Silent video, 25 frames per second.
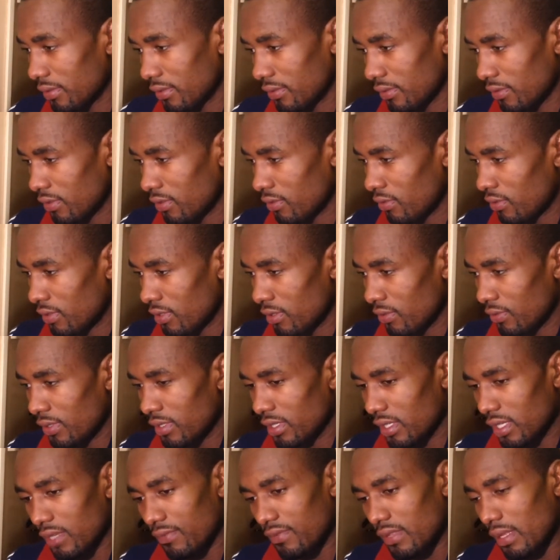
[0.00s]
we
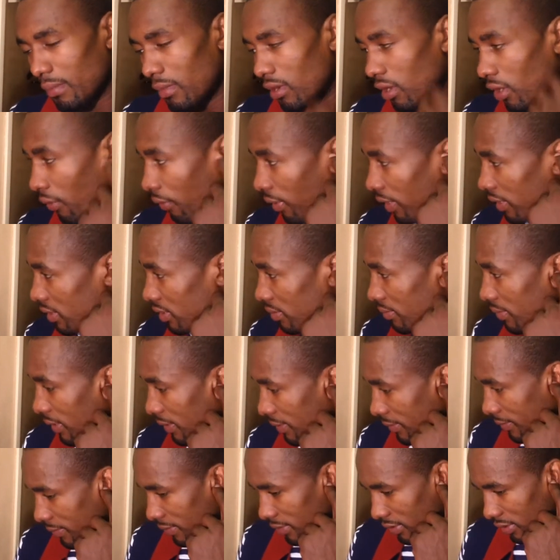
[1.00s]
need to give them a lot of credit,
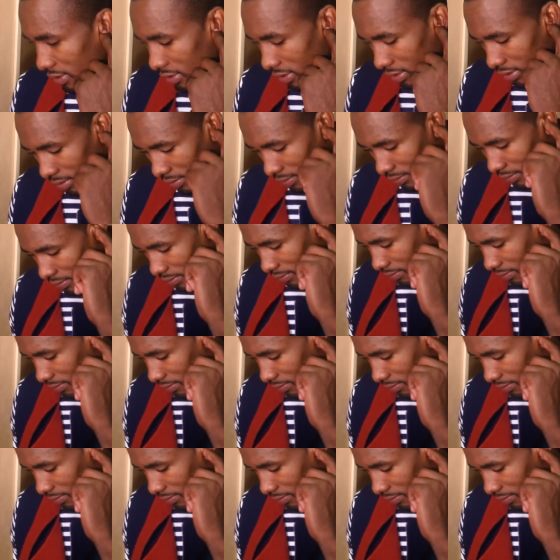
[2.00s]
man. You know,